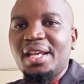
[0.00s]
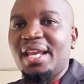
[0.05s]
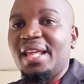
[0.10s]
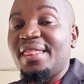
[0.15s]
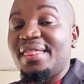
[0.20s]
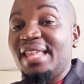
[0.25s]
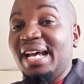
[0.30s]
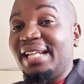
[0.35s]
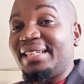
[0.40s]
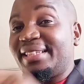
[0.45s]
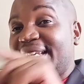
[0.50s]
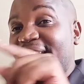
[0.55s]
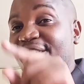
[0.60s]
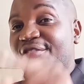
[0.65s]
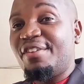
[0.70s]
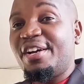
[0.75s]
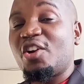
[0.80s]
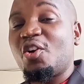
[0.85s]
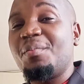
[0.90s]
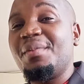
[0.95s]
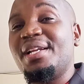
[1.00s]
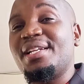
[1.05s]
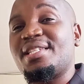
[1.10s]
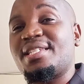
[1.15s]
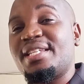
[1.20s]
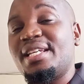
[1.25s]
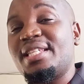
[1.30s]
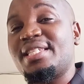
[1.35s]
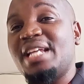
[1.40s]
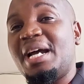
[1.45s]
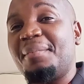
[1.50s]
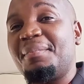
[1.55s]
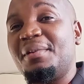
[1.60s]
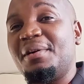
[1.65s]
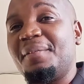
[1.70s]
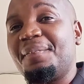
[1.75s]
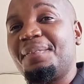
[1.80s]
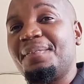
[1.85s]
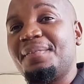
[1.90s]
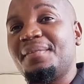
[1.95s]
in that environment setup.
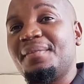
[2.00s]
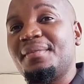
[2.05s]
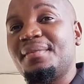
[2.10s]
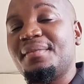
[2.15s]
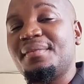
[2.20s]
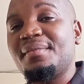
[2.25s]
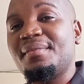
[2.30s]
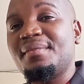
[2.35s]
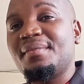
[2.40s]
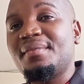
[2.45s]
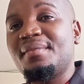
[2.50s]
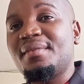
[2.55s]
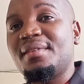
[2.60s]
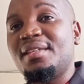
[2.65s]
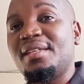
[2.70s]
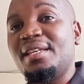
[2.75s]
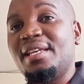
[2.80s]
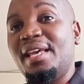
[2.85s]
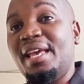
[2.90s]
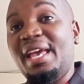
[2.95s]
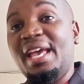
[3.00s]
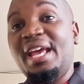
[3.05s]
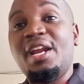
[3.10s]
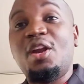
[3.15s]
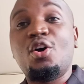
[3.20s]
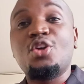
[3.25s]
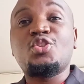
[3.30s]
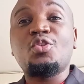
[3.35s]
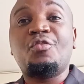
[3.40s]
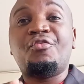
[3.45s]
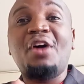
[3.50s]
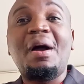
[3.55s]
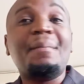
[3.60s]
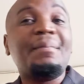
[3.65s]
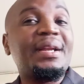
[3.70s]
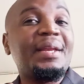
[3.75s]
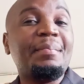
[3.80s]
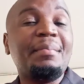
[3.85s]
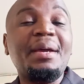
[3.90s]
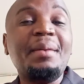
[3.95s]
And also,
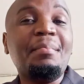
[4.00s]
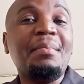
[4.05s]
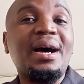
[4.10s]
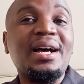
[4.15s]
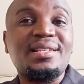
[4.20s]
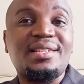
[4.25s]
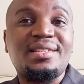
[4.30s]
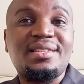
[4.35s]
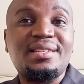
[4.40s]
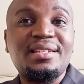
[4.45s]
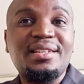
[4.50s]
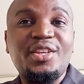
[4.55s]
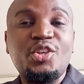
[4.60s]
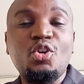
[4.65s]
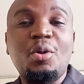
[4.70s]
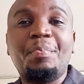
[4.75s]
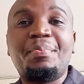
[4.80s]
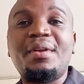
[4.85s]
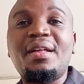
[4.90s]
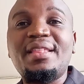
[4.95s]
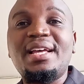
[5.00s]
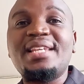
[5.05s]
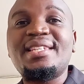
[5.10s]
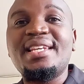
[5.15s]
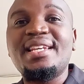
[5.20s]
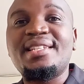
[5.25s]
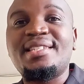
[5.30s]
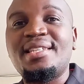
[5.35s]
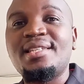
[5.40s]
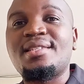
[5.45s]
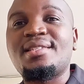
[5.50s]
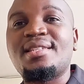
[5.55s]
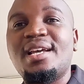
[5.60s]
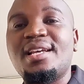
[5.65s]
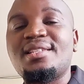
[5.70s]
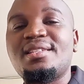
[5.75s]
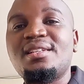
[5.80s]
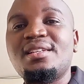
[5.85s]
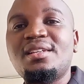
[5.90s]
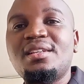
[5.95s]
family members, your brothers and
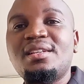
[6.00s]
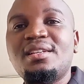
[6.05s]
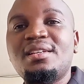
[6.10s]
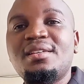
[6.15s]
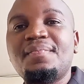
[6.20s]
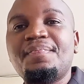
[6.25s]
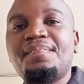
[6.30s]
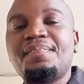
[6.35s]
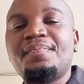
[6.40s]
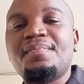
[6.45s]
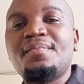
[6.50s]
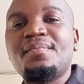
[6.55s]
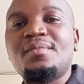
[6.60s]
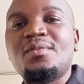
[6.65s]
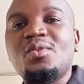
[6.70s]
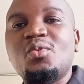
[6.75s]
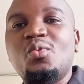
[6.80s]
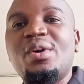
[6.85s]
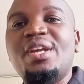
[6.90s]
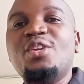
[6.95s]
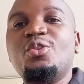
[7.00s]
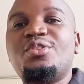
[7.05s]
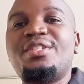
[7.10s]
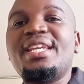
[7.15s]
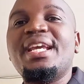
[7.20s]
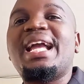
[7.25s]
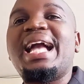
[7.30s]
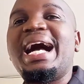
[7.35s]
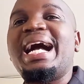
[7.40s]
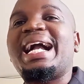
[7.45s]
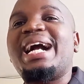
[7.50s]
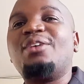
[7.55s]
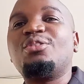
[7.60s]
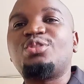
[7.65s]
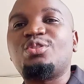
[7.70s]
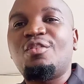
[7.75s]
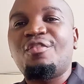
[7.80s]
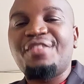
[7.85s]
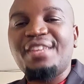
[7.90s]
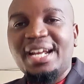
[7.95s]
sisters, when you take
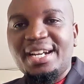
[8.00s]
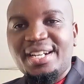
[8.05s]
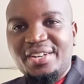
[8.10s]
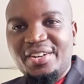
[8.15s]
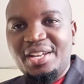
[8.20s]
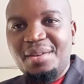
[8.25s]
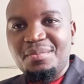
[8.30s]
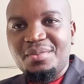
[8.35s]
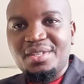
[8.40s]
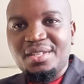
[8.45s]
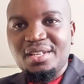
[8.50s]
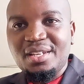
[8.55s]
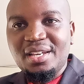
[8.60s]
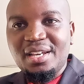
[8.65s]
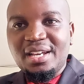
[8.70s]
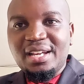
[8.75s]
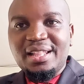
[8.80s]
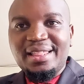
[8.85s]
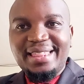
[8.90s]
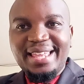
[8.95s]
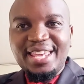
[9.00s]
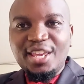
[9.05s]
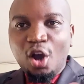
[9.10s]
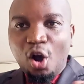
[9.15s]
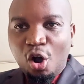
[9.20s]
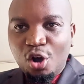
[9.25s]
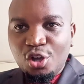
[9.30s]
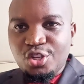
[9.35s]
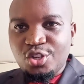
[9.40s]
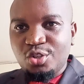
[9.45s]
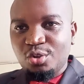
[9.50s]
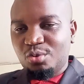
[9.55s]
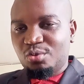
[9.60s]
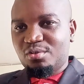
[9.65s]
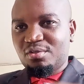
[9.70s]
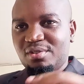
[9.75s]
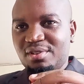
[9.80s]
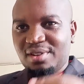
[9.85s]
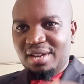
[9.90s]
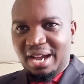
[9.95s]
account of their dreams, they also
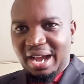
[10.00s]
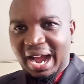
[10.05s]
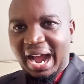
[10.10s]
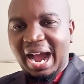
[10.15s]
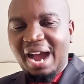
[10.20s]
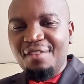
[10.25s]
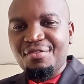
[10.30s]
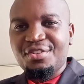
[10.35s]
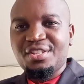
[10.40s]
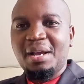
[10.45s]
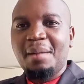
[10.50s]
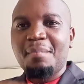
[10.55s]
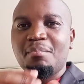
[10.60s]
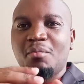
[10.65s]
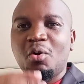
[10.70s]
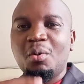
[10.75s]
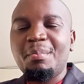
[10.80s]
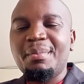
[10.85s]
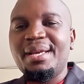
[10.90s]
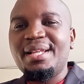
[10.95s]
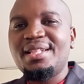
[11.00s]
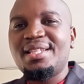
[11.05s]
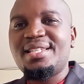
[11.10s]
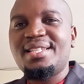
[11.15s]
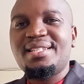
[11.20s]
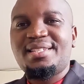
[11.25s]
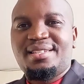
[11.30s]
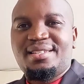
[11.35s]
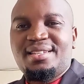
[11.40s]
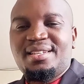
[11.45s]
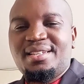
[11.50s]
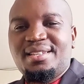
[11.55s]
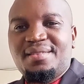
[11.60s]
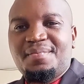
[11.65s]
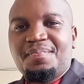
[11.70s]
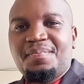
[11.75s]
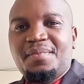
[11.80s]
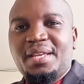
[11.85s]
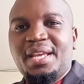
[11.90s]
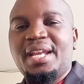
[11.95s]
have some moments
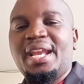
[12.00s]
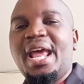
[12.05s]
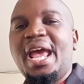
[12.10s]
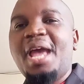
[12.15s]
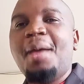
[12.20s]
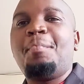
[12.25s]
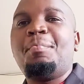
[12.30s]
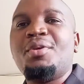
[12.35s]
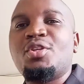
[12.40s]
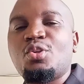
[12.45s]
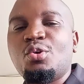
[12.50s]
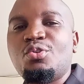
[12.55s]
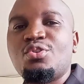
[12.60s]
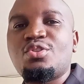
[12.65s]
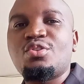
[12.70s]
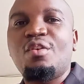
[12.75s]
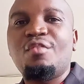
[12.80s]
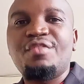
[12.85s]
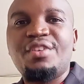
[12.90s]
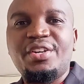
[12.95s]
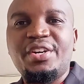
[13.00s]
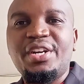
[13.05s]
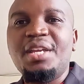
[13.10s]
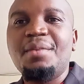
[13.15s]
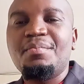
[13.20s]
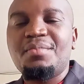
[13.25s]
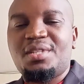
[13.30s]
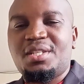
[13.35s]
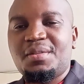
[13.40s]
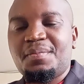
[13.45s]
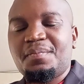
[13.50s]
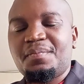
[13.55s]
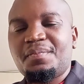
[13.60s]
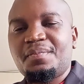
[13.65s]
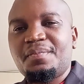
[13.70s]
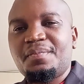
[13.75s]
and episodes of dreams